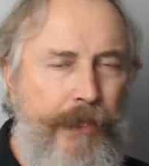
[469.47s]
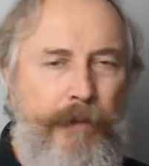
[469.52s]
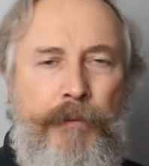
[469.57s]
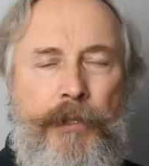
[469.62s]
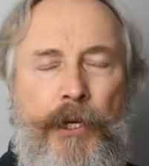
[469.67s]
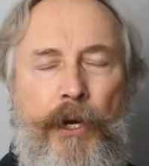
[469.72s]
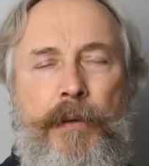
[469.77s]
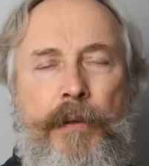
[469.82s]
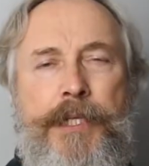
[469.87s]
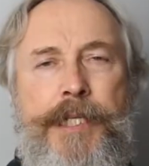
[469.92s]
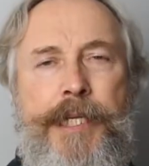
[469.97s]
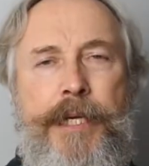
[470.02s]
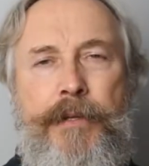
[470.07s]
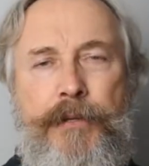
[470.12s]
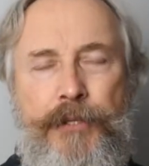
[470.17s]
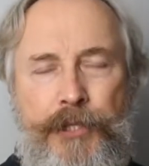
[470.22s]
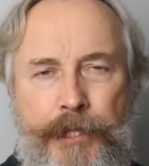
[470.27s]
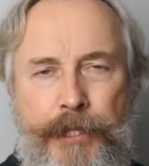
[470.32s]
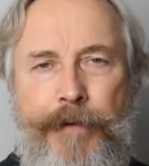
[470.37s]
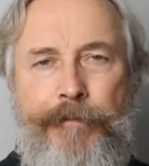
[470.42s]
we always say
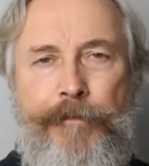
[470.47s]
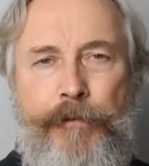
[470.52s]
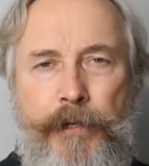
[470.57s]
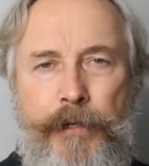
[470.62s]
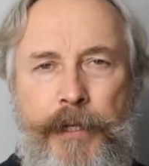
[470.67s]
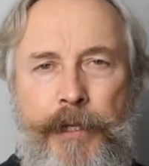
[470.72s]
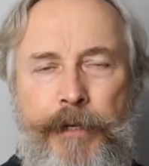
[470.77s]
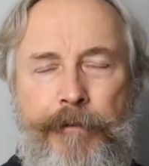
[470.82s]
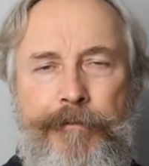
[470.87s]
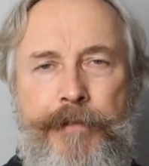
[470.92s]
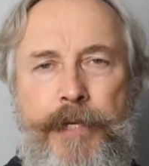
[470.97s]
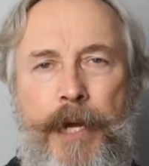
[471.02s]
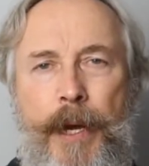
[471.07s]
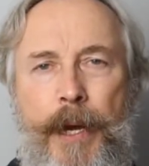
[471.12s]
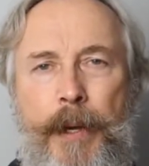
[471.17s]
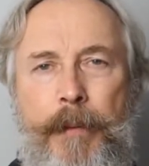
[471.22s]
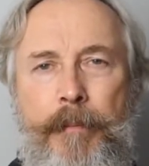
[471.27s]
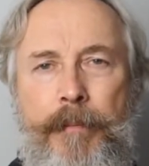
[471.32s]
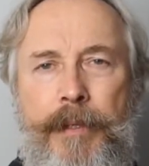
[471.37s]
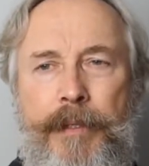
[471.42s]
there's never enough
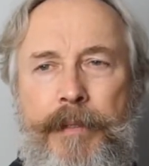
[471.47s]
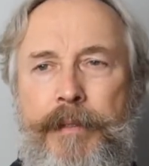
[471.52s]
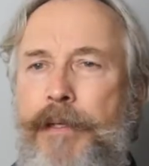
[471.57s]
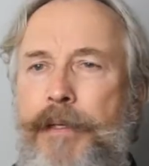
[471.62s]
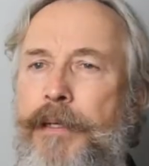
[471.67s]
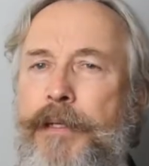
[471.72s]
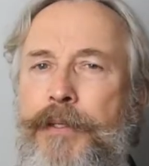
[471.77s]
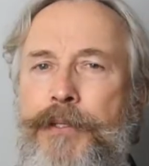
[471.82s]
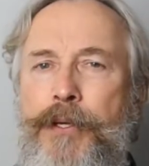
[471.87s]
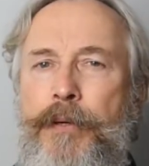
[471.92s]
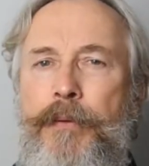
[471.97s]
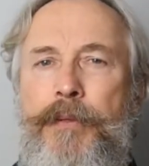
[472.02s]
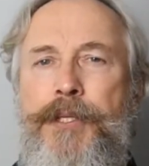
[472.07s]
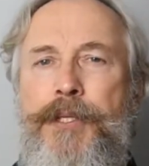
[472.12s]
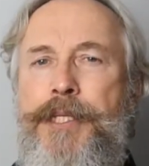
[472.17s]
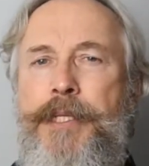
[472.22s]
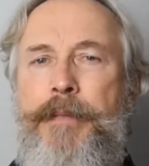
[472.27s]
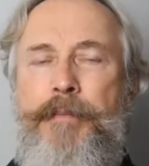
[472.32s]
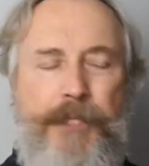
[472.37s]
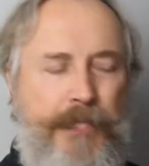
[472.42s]
time. It
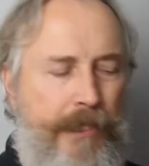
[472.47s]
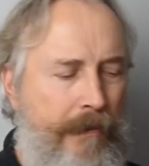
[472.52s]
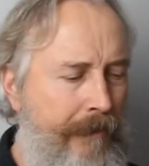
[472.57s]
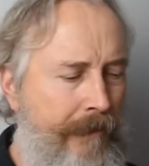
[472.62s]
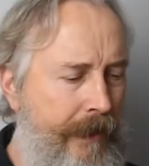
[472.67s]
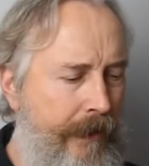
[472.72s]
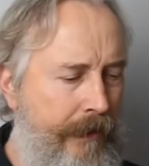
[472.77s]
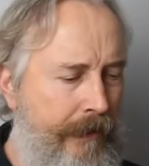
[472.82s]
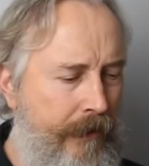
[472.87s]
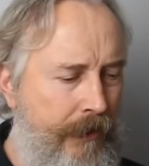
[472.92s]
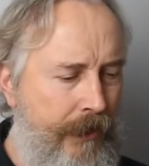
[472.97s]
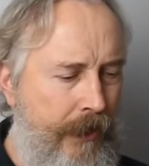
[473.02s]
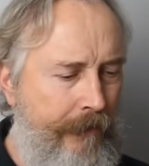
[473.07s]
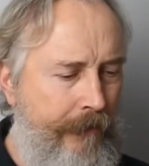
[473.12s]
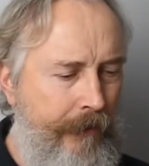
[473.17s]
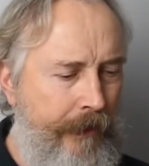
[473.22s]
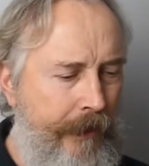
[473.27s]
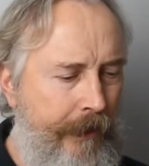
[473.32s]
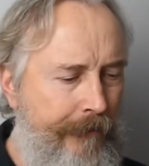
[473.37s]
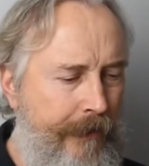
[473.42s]
always seems to be there's
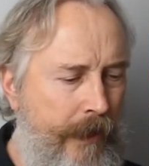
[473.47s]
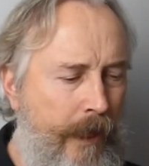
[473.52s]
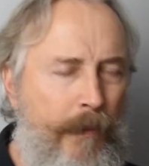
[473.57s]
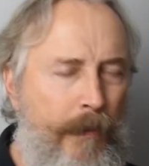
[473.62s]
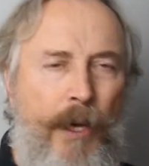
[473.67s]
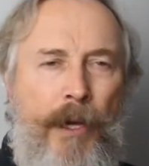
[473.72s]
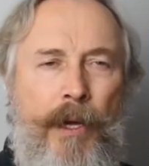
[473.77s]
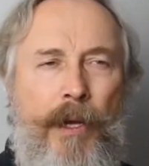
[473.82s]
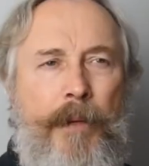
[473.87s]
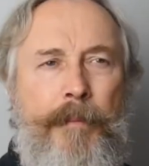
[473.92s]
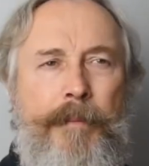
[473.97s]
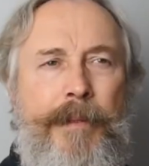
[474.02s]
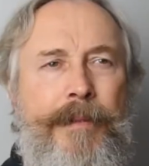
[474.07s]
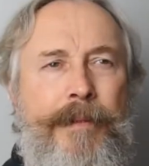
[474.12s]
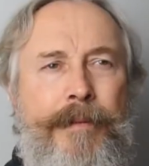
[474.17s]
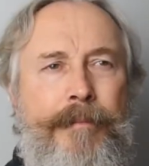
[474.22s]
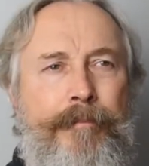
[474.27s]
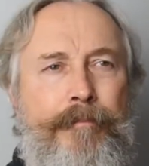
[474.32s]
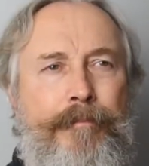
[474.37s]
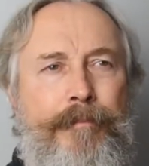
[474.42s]
never enough time.
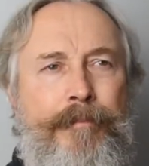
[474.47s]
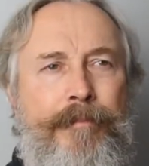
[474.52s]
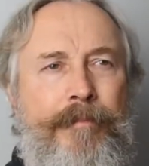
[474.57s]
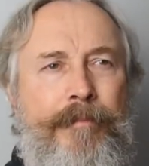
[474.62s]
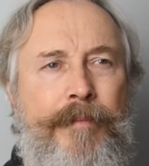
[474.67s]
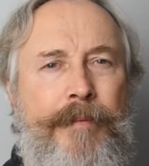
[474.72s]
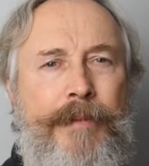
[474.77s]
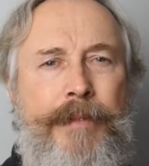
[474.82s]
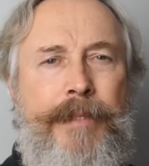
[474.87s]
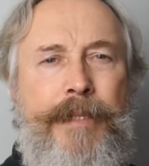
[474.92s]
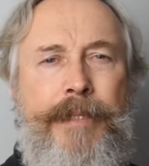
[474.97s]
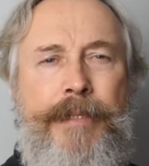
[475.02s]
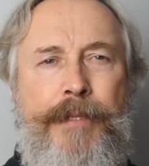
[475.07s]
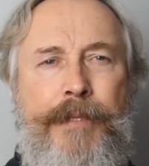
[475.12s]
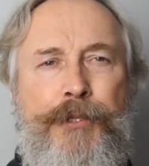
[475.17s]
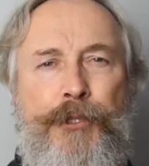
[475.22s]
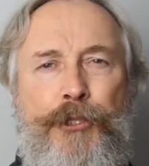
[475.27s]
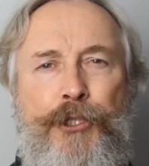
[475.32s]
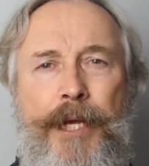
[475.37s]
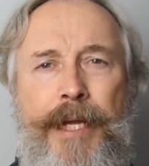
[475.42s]
But it
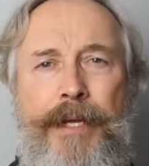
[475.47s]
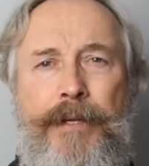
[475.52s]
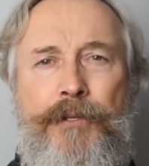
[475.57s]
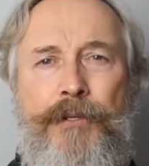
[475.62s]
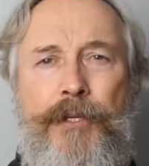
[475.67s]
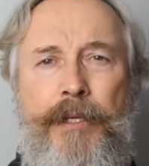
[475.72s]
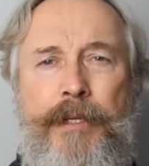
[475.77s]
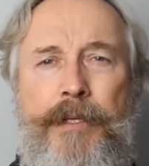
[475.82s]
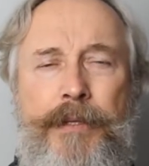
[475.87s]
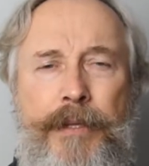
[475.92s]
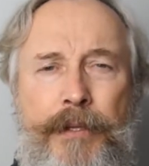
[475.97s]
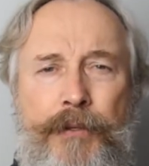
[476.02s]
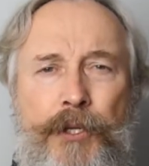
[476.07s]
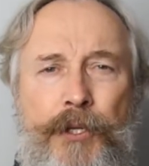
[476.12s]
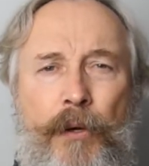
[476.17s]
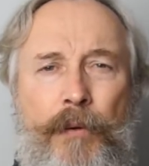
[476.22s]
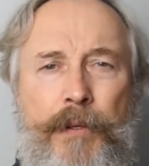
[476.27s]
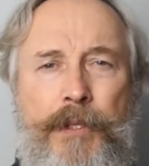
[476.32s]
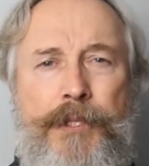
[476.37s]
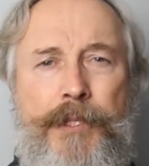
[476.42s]
doesn't change.
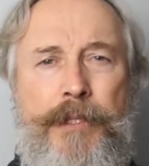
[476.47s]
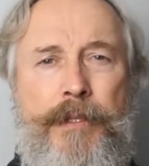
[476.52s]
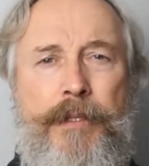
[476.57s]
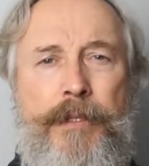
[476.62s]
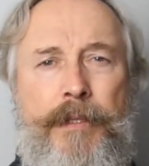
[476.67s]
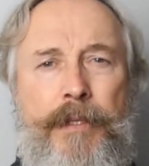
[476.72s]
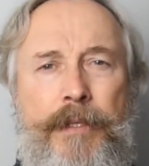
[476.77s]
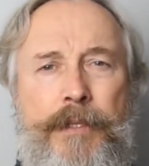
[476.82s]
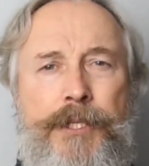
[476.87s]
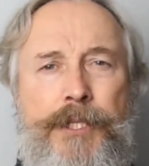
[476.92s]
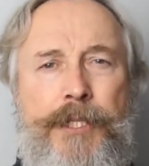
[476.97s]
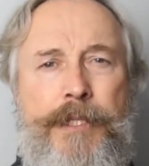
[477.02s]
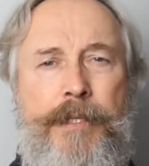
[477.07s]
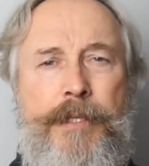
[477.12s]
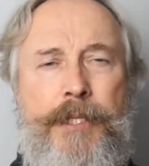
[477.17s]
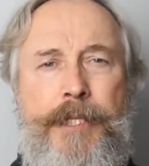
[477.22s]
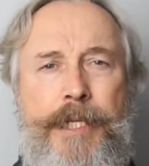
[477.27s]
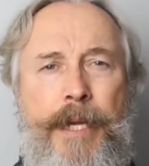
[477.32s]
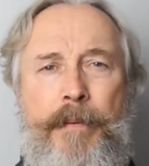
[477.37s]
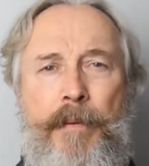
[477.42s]
There's always the
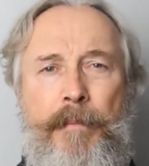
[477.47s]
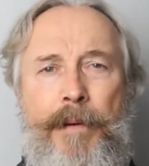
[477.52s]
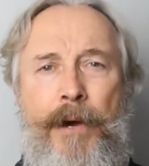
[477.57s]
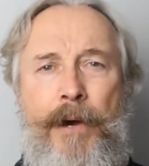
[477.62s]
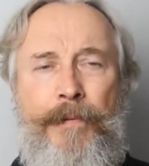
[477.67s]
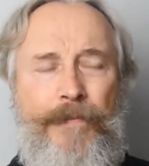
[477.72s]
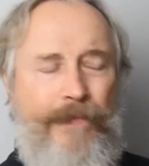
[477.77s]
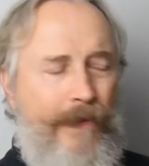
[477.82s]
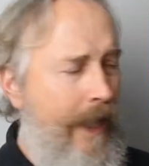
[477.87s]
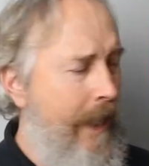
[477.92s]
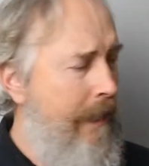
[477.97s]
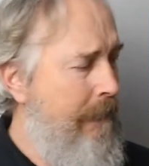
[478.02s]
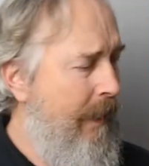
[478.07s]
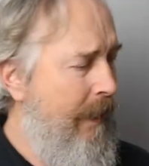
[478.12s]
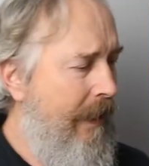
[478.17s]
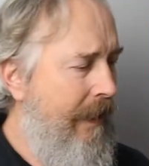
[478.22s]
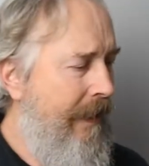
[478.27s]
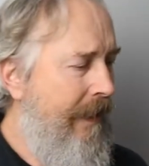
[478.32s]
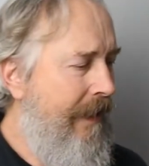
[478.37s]
same amount of time.